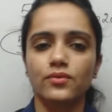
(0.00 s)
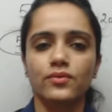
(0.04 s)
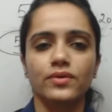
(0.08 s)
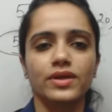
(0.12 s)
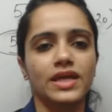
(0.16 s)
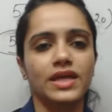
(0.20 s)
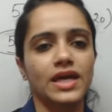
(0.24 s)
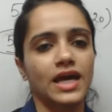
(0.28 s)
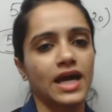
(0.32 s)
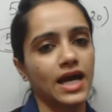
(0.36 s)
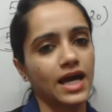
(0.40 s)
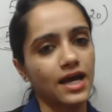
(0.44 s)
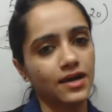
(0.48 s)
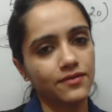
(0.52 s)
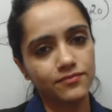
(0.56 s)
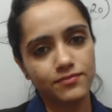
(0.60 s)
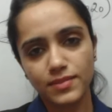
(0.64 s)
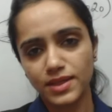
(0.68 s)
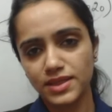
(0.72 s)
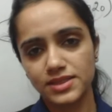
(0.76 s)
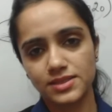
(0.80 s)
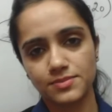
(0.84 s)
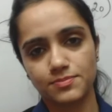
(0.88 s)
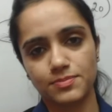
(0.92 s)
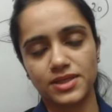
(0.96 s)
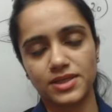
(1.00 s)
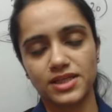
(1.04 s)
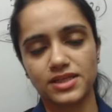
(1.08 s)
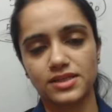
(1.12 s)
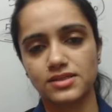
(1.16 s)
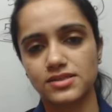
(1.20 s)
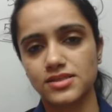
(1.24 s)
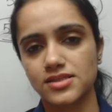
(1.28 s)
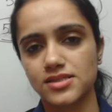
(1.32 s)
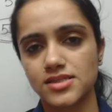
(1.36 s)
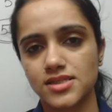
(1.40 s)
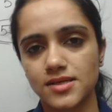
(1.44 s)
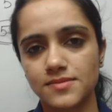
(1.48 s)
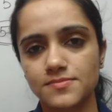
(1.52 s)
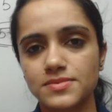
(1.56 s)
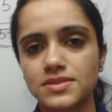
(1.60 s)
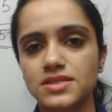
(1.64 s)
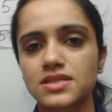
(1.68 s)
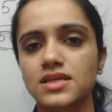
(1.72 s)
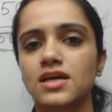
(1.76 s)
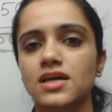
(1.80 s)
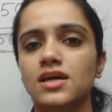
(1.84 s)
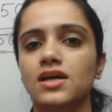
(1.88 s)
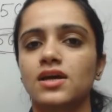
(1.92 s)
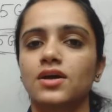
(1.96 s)
We have multiple
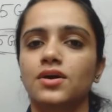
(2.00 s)
concepts